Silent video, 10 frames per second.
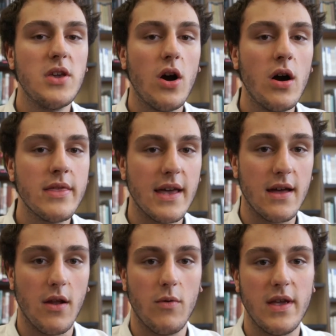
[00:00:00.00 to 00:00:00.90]
Beyond
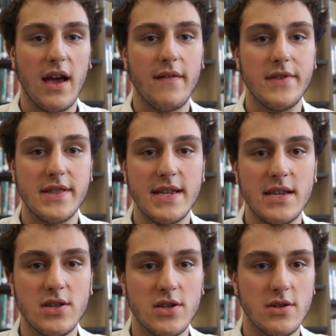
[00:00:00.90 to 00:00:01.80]
that, we have the
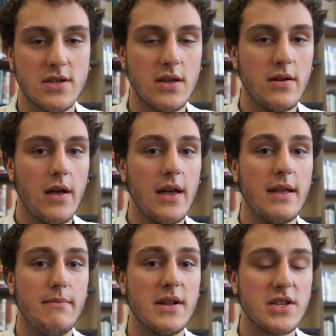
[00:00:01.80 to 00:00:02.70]
teachers,
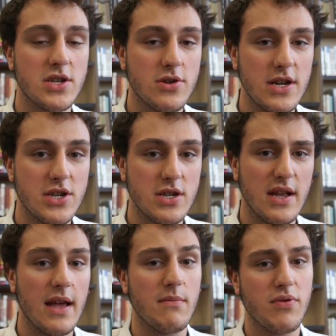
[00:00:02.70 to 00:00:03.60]
administration,
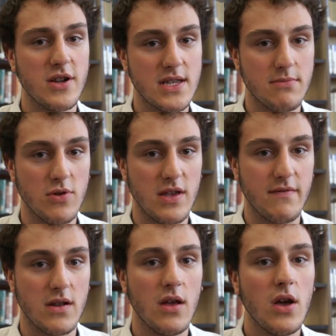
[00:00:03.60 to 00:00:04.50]
and principal
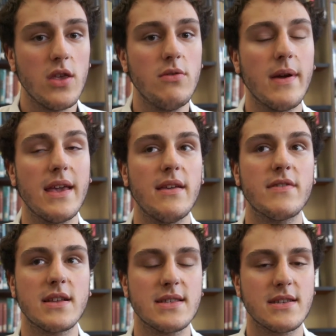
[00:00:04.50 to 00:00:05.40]
even. You may
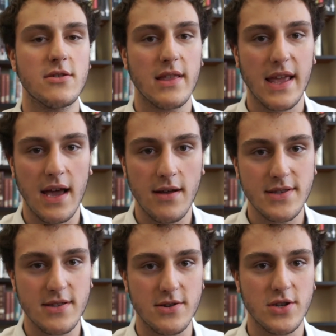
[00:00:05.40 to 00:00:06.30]
even consider the
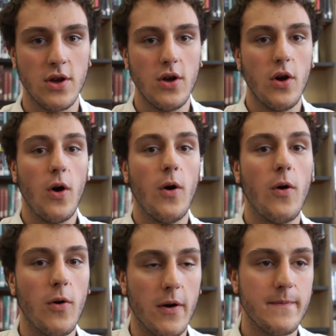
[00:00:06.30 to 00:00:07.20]
counselors
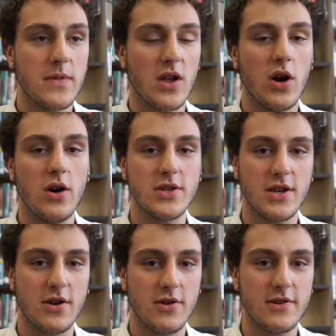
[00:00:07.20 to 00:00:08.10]
or the college
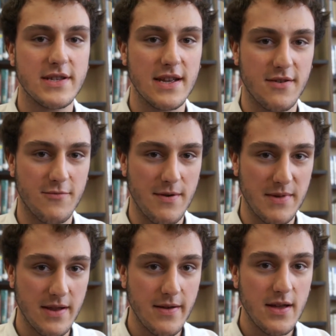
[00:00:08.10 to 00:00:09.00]
and career center
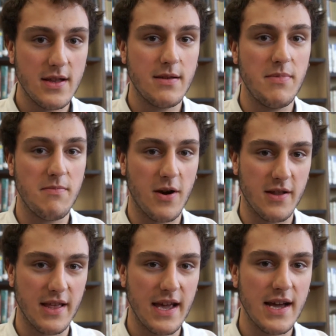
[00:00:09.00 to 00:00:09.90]
women to be
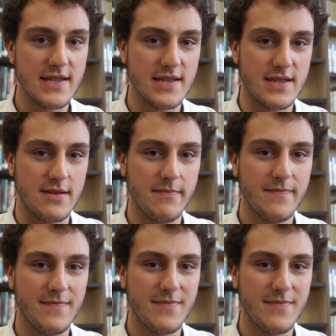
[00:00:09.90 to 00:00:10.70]
part of the caste system.